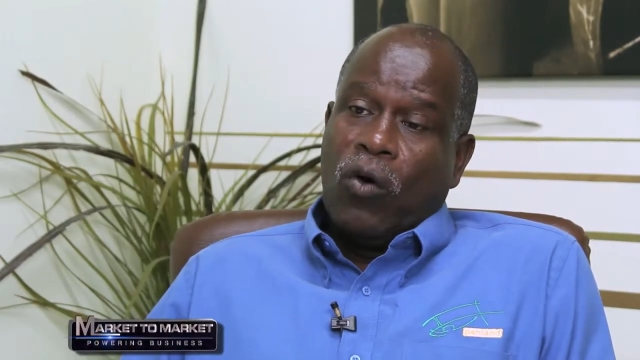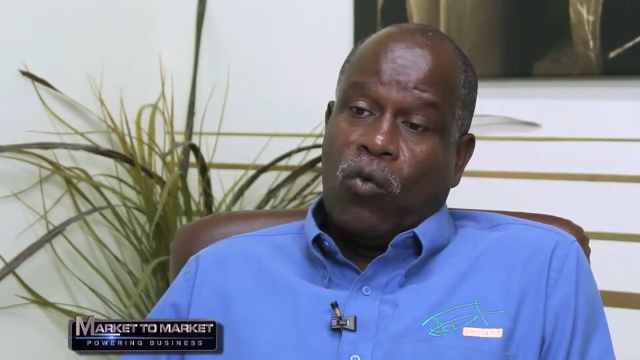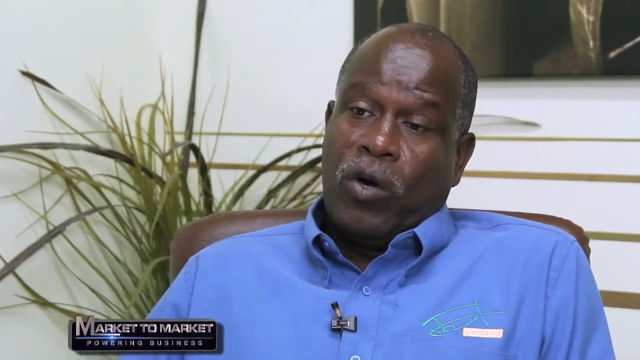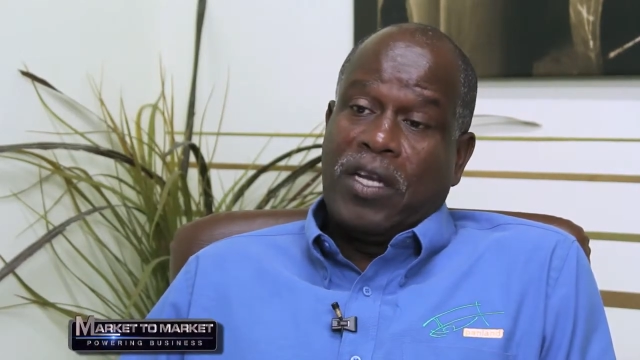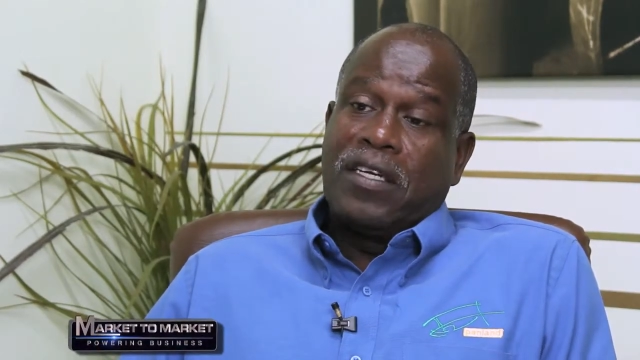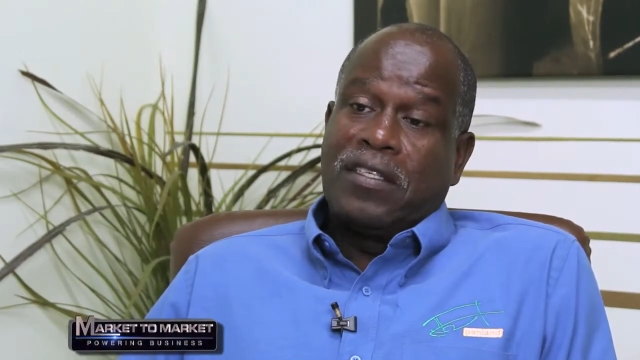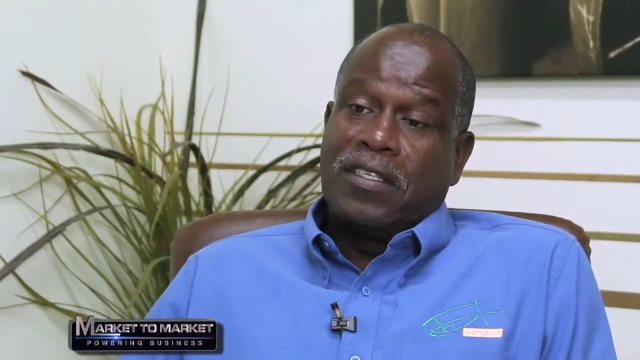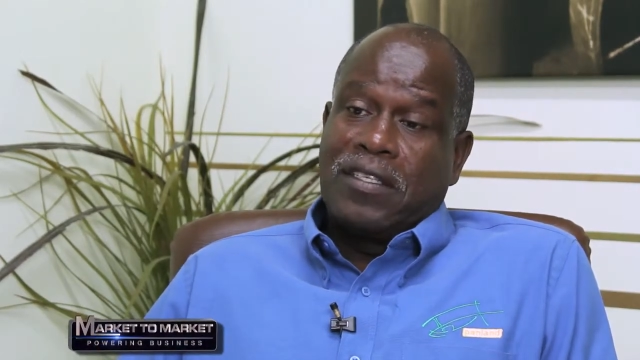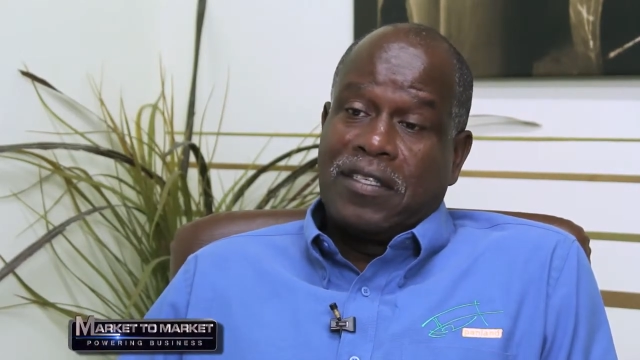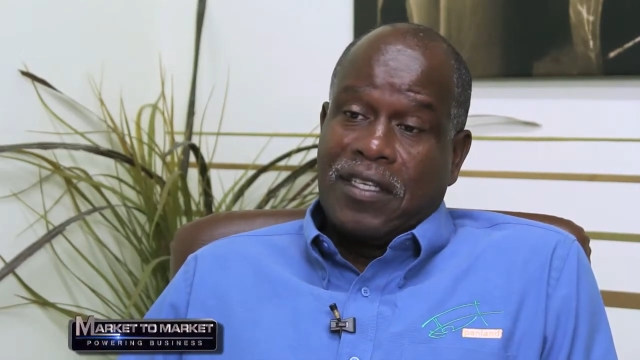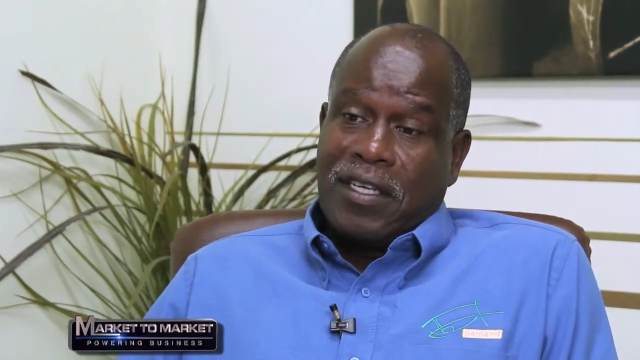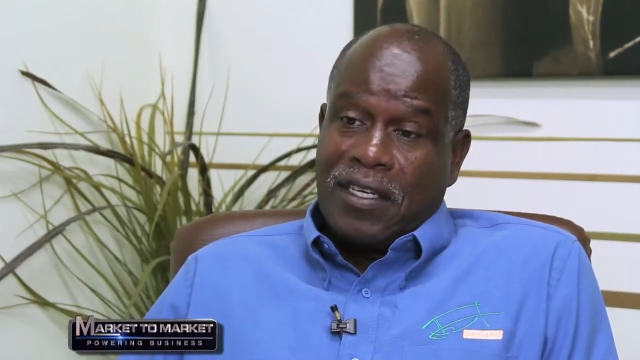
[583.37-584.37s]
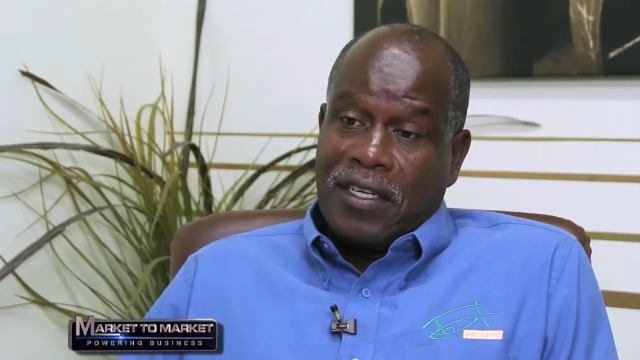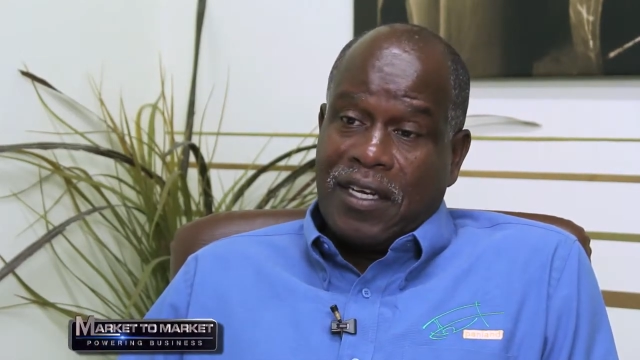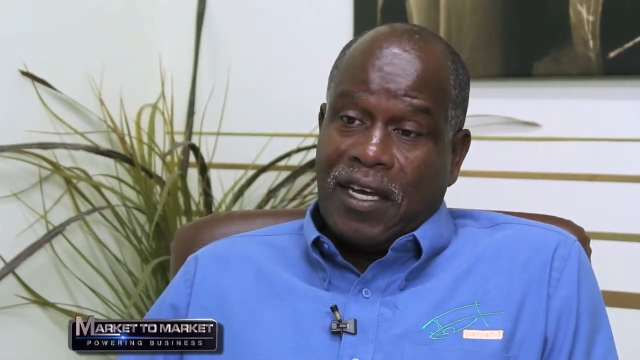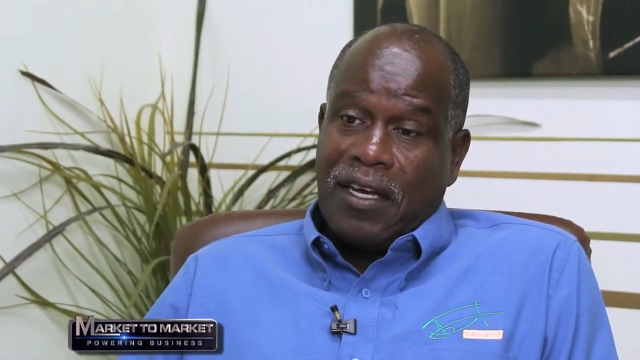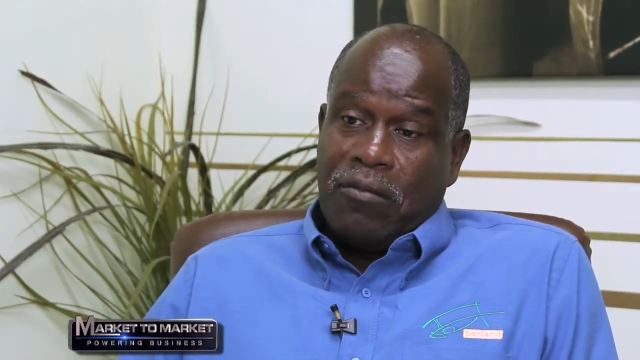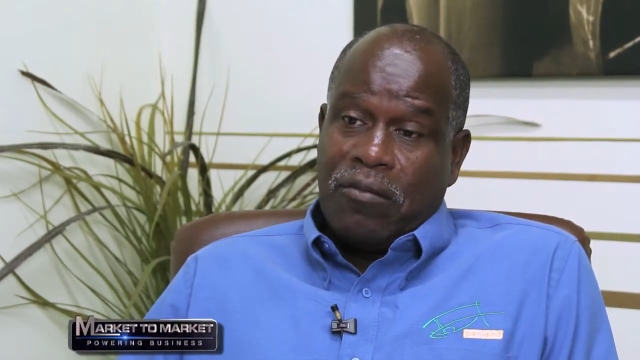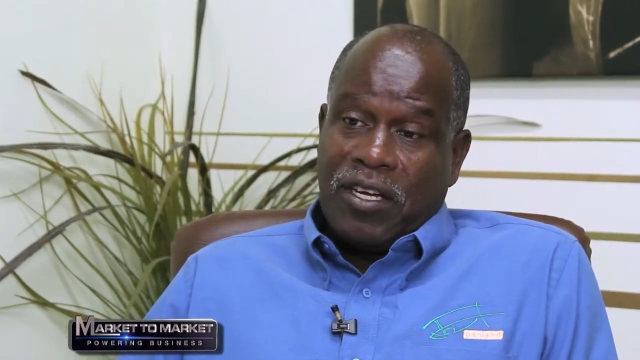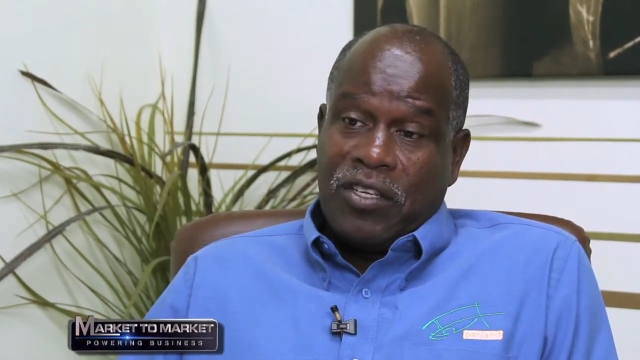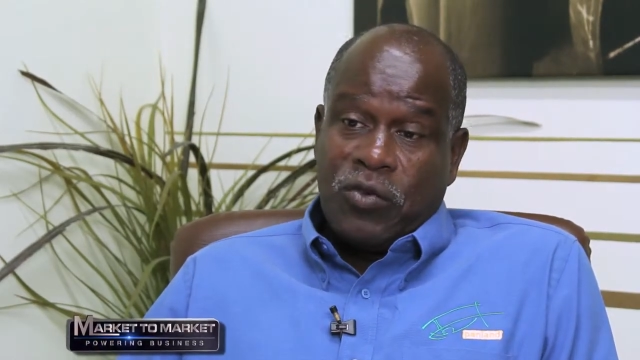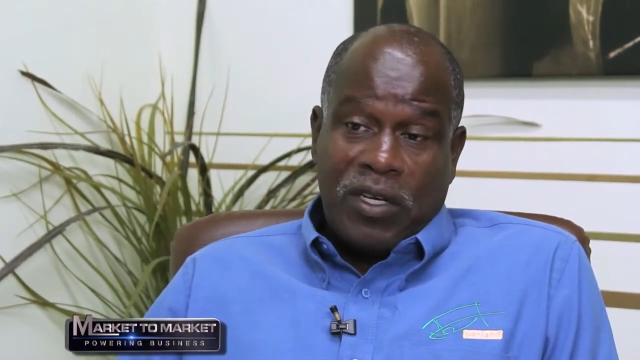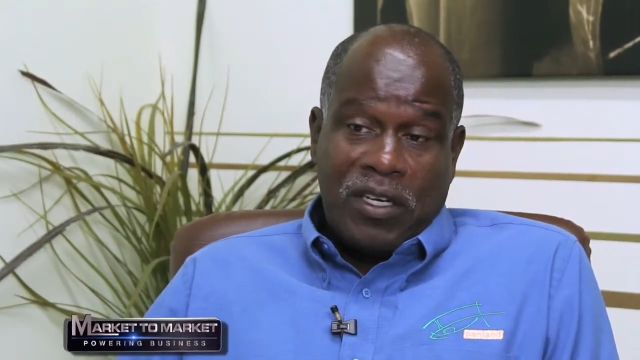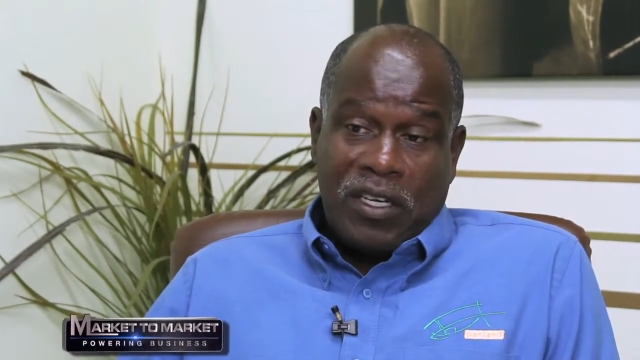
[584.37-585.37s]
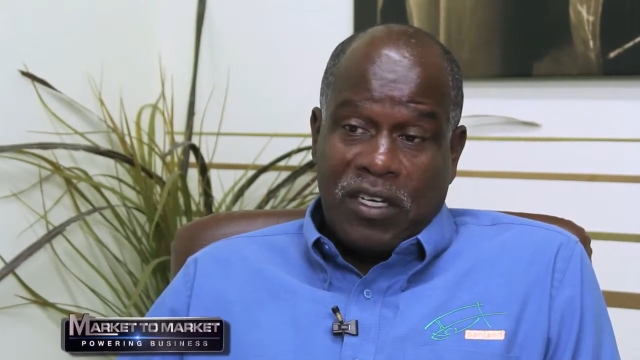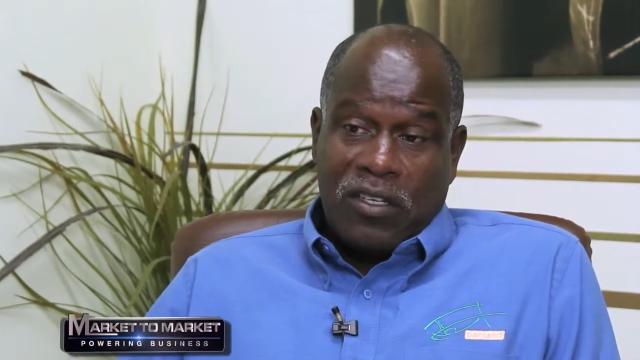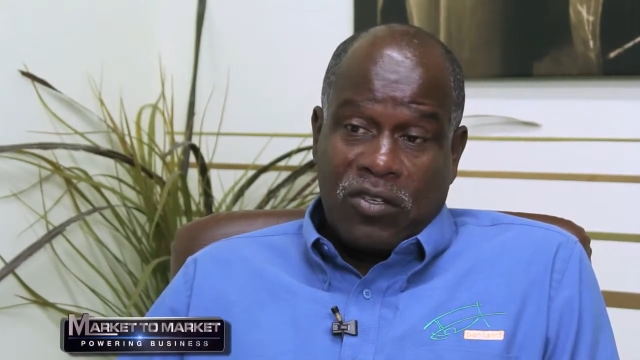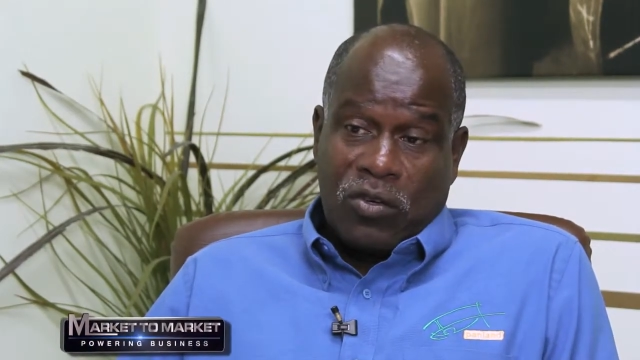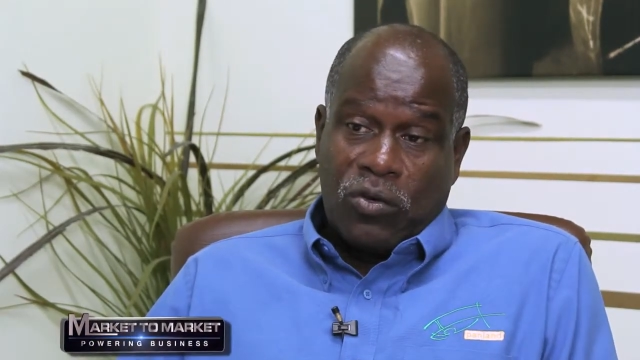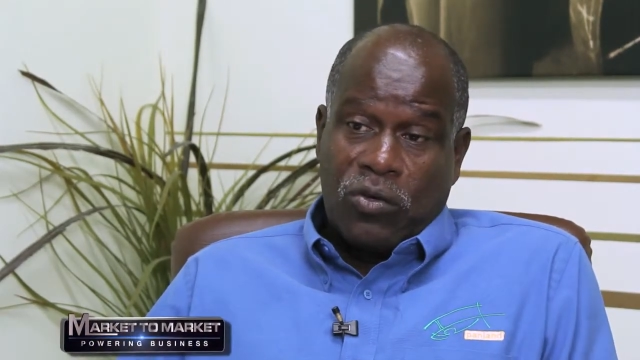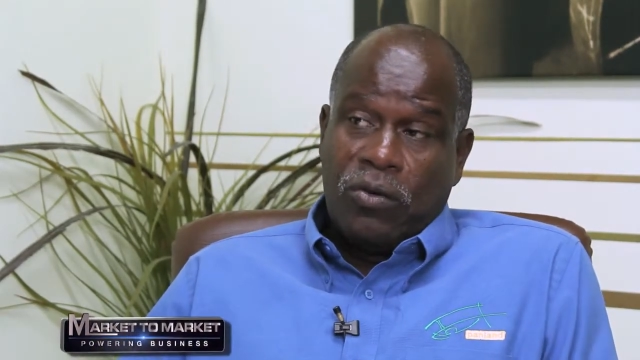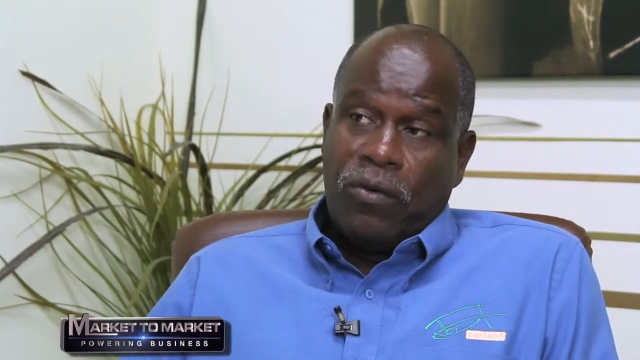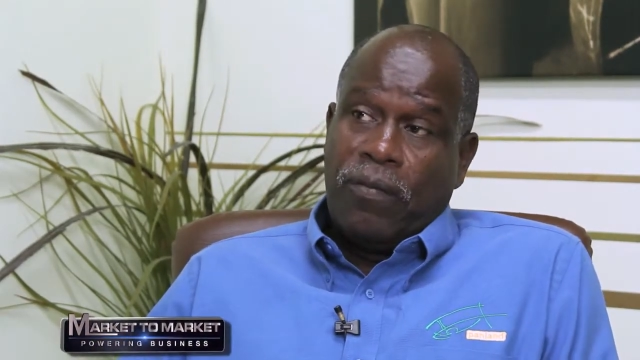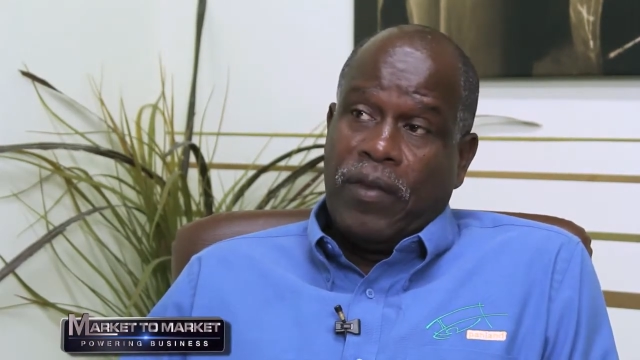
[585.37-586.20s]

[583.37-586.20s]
what existed at the time, like 20 years ago,